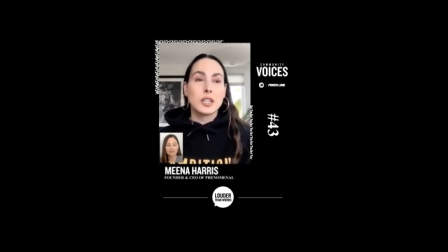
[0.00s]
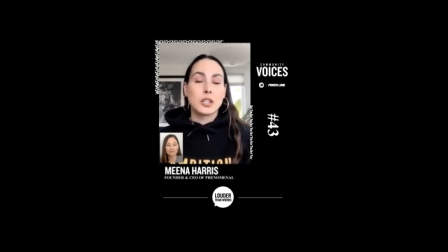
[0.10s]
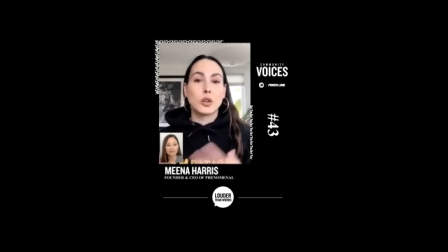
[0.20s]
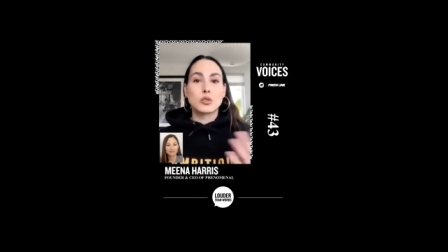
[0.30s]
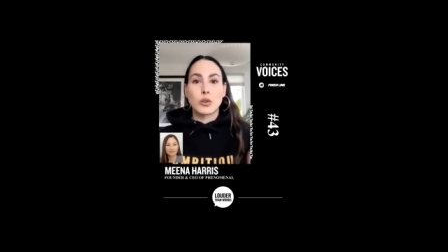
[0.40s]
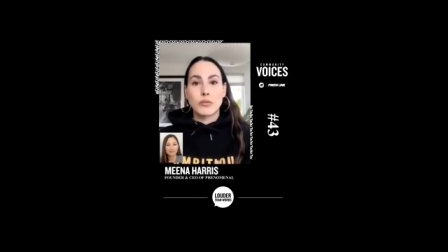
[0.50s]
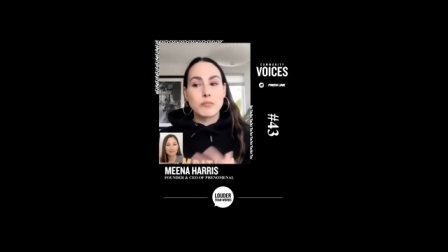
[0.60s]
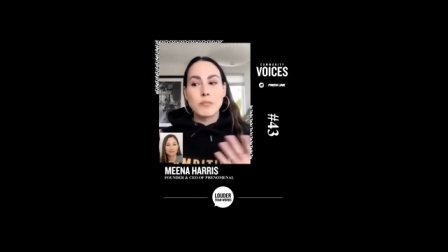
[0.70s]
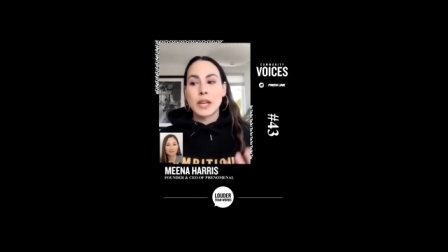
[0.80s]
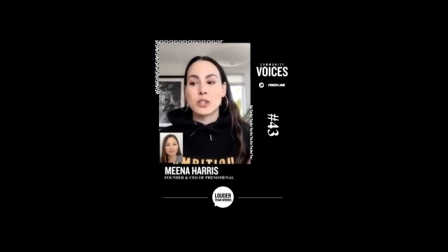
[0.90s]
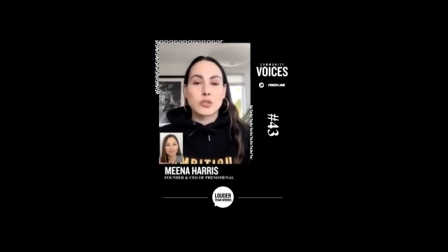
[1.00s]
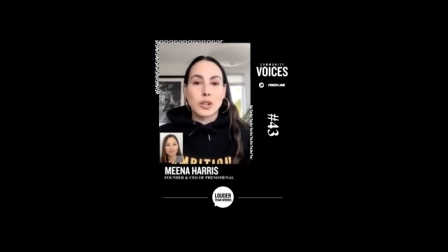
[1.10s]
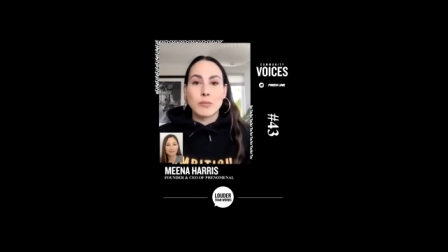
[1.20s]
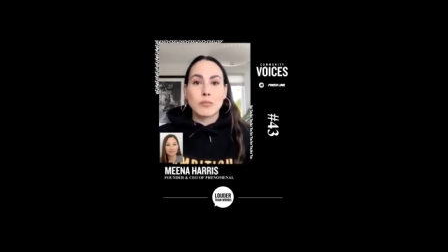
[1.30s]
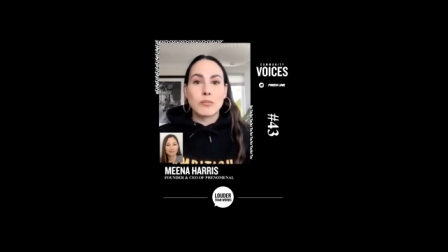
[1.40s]
you know, sort of
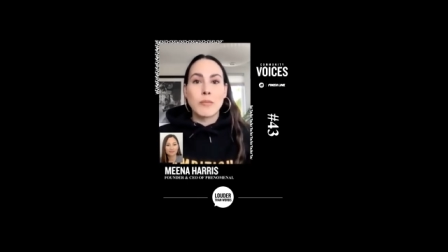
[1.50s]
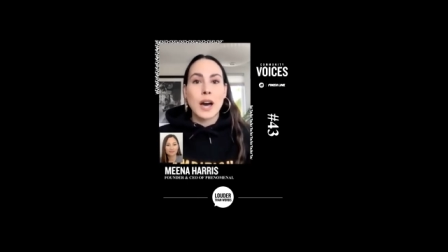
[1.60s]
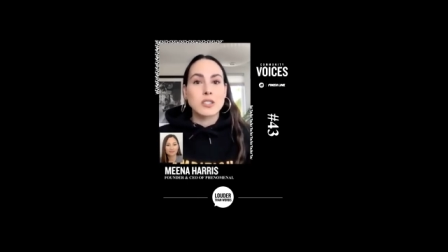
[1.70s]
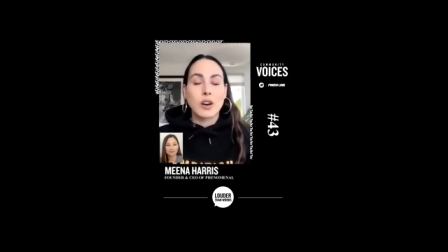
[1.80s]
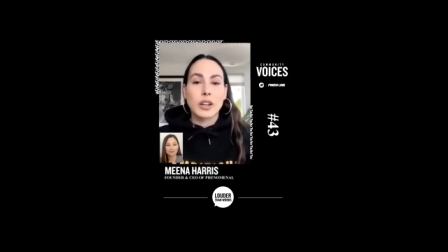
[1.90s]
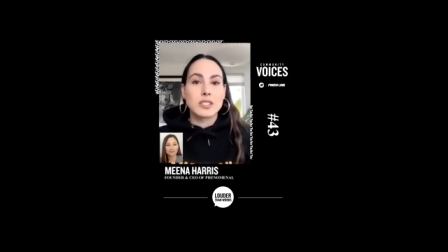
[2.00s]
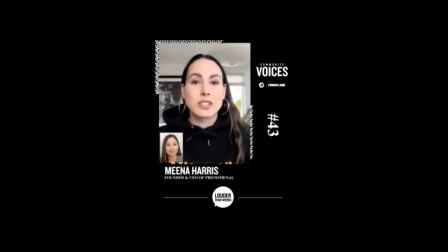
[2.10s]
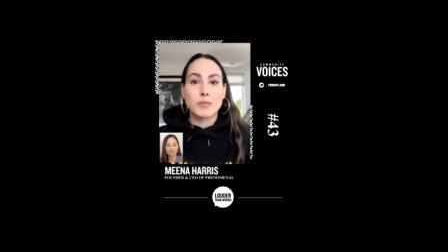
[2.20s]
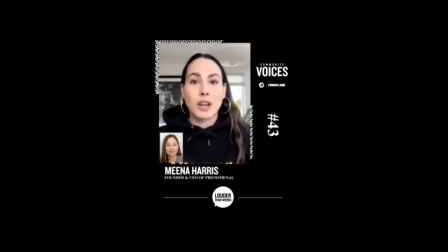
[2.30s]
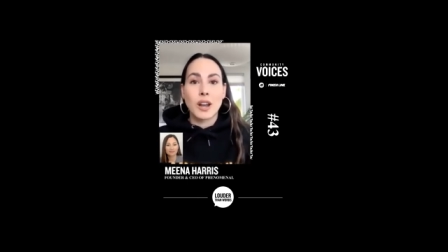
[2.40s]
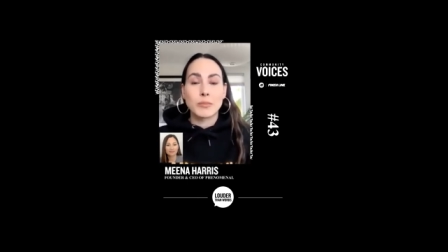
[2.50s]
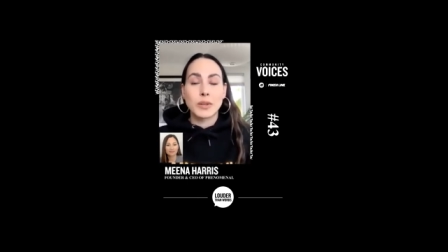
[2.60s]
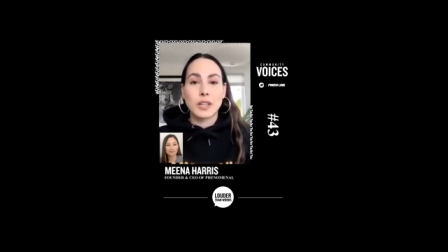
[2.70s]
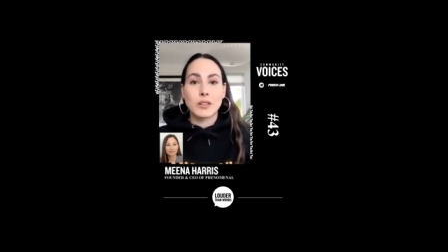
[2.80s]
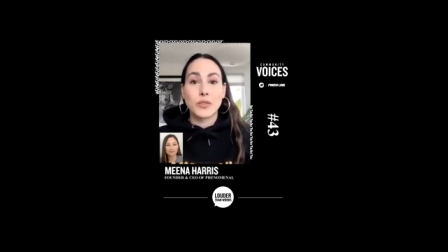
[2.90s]
mainstream mass audiences may not
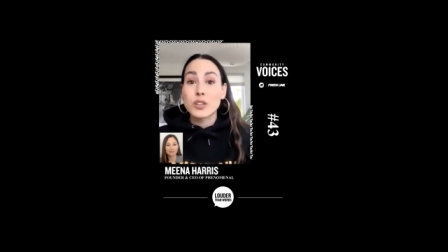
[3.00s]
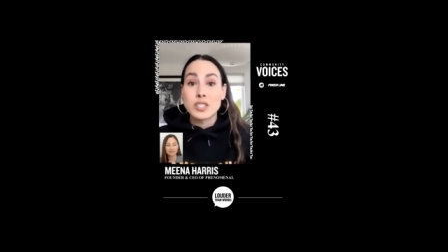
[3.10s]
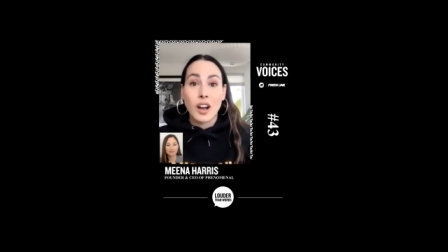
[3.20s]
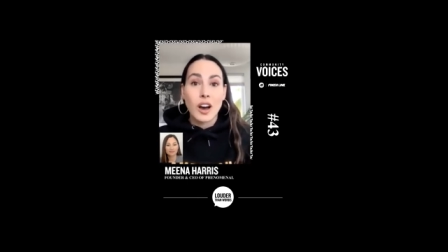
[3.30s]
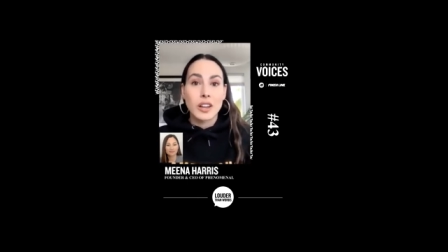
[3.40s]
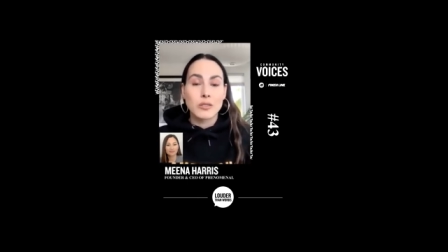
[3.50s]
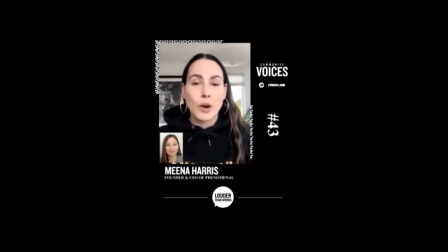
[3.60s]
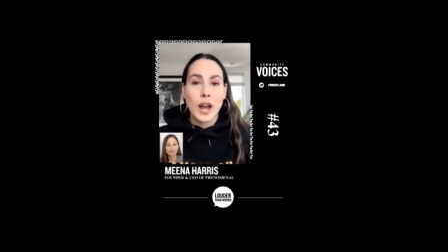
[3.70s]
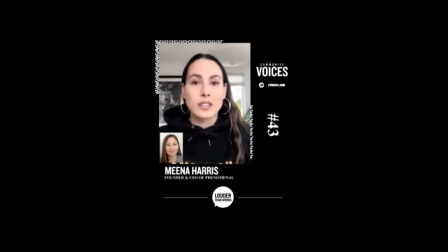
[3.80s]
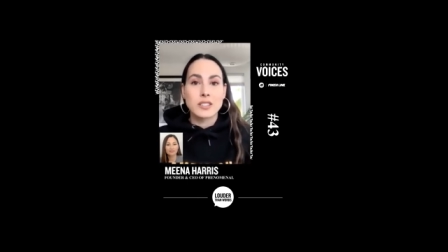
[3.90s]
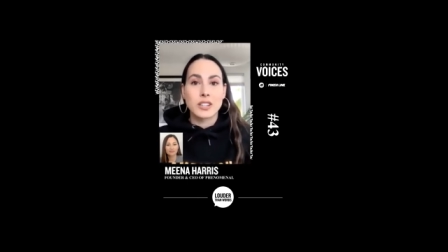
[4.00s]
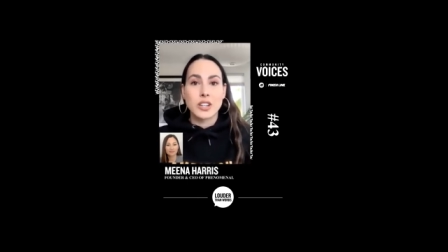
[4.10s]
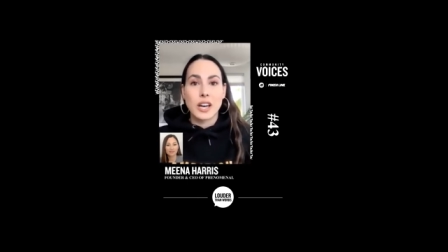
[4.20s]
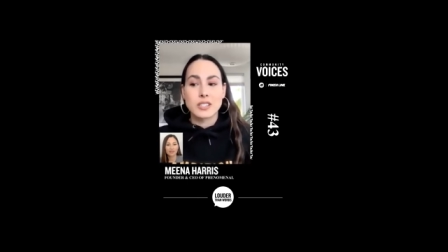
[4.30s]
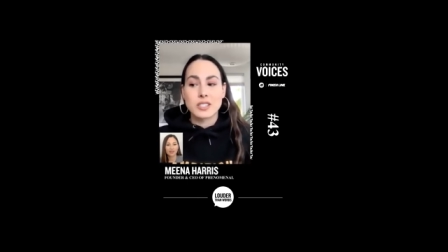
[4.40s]
be focusing on, right? Such
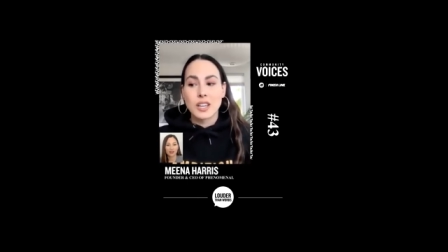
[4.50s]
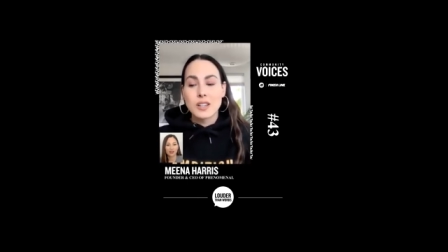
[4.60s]
as